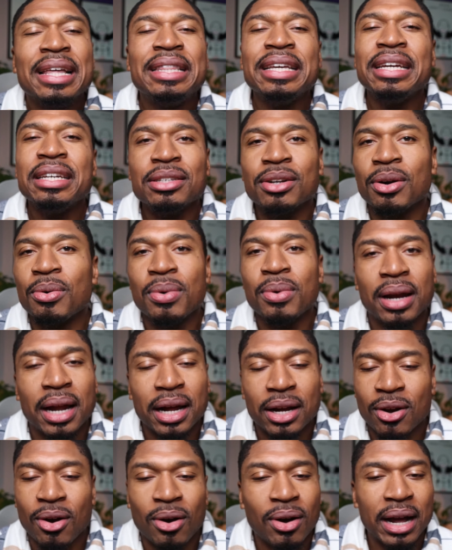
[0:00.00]
These are what
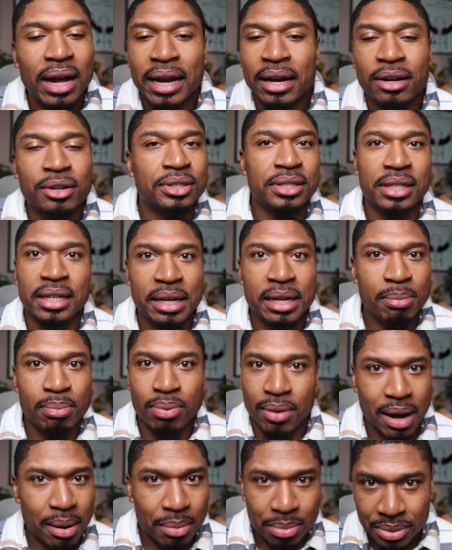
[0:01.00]
I call inner city
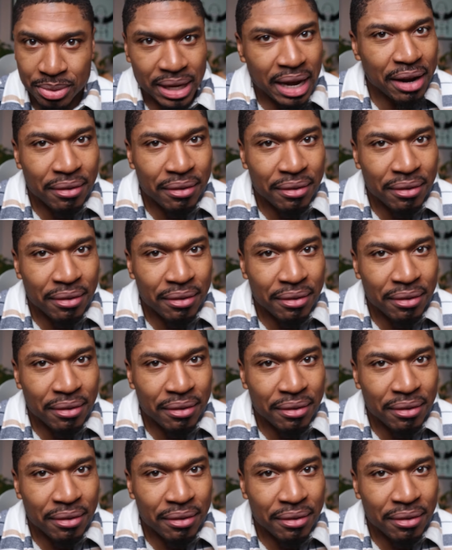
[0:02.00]
problems.